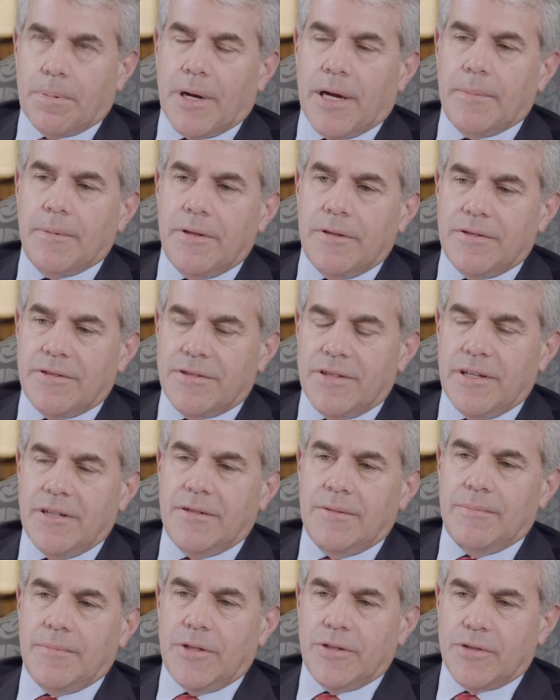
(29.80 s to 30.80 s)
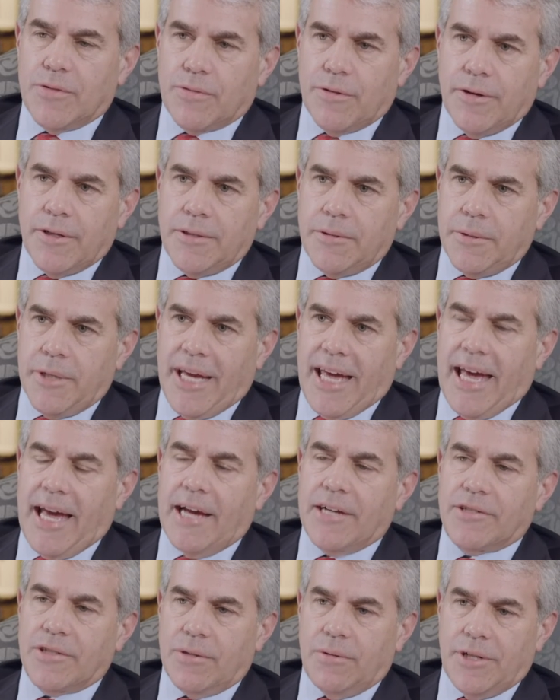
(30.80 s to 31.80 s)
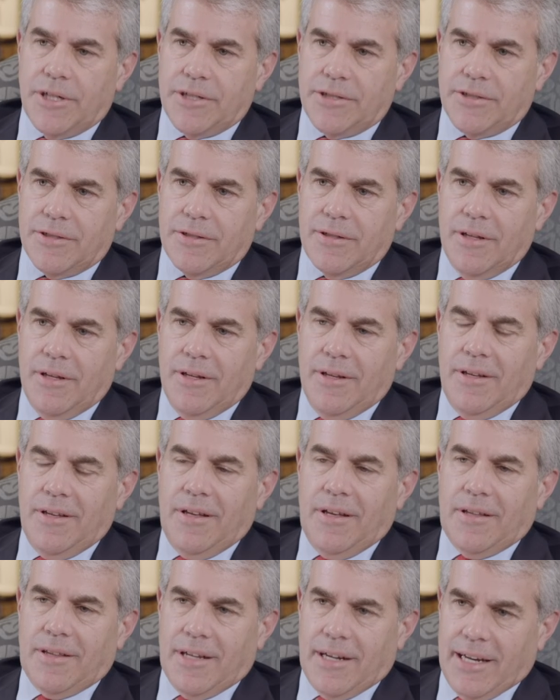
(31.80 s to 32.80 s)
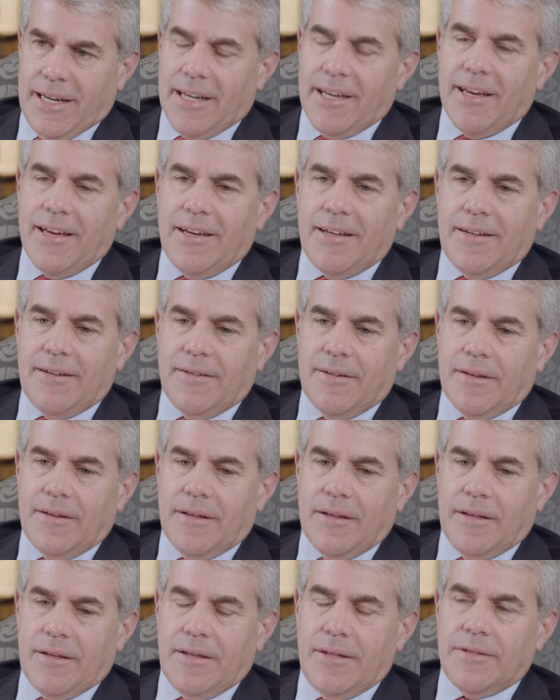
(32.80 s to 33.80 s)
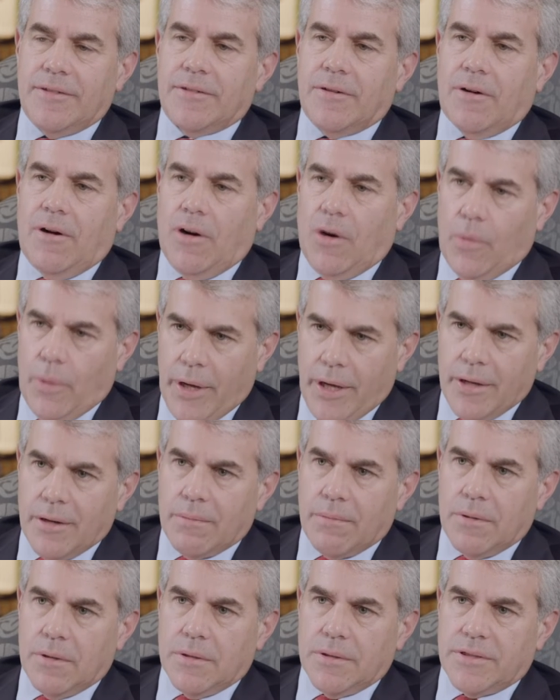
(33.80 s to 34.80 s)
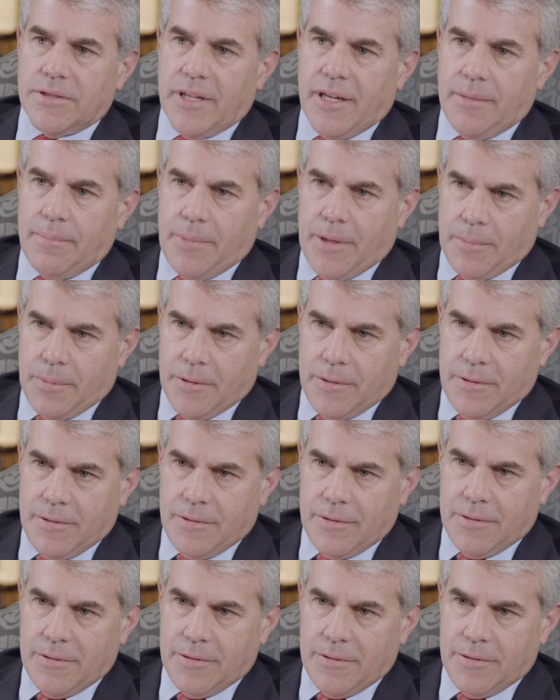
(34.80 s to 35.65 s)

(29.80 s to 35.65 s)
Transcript: Probably the single most frequently asked question that I get is, are we in a real estate bubble?